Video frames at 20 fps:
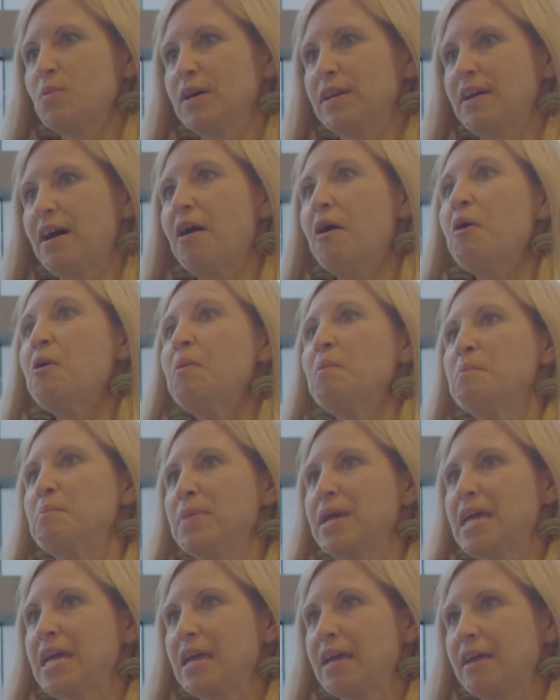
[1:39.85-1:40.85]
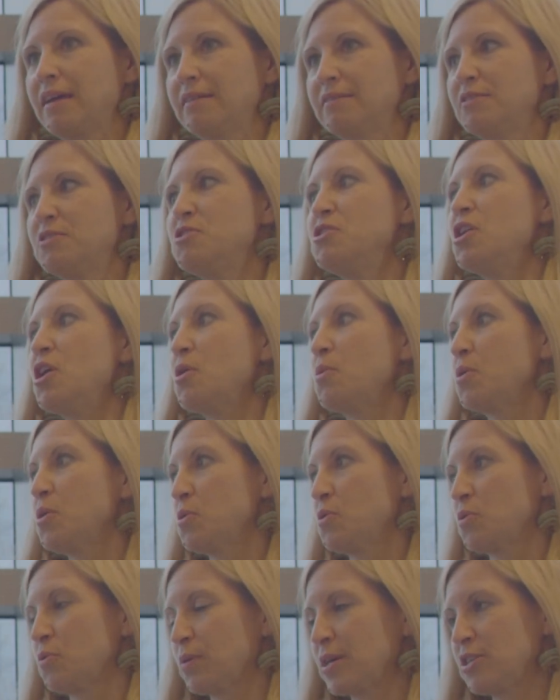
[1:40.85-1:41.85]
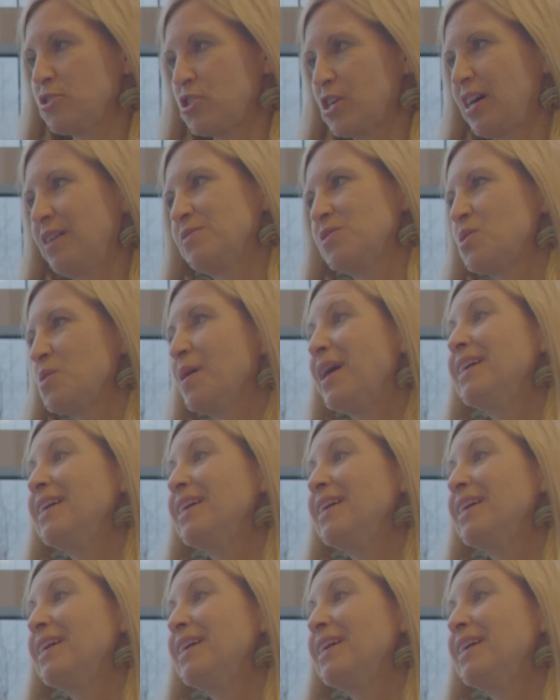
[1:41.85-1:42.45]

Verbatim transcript: would help me know who to reach out to.